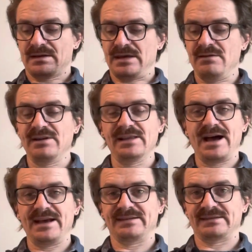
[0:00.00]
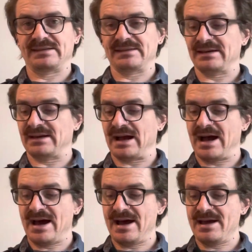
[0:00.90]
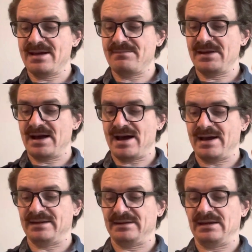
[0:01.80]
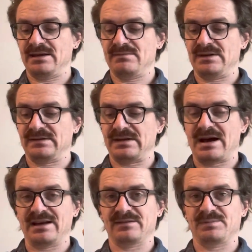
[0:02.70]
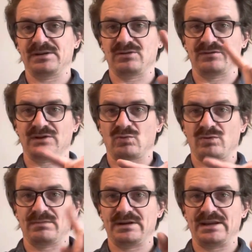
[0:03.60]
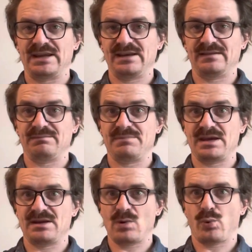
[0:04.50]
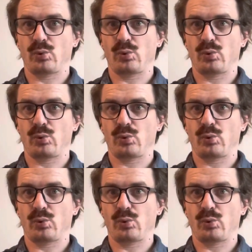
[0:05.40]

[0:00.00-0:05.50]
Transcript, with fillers: he realizes that the guy behind him is the husband of the woman he's been.